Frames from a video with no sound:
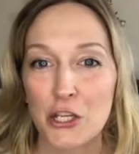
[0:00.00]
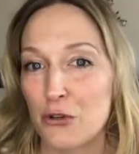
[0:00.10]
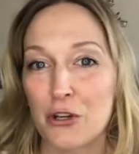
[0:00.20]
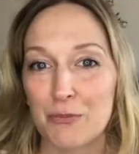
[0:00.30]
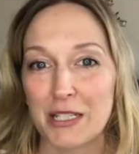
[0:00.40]

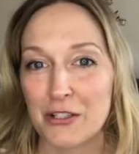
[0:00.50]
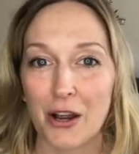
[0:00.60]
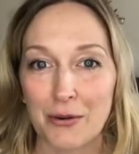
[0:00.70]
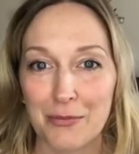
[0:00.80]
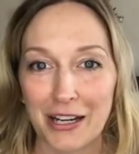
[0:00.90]
you could be
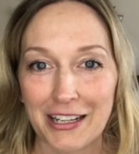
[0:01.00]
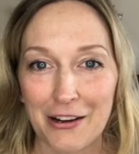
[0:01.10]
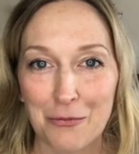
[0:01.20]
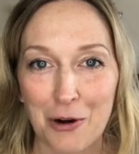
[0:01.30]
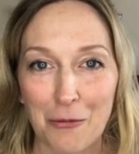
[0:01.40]
done by
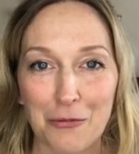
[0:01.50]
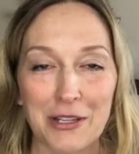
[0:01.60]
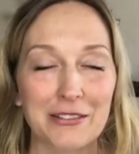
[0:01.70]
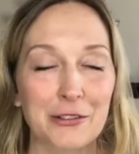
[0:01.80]
now probably.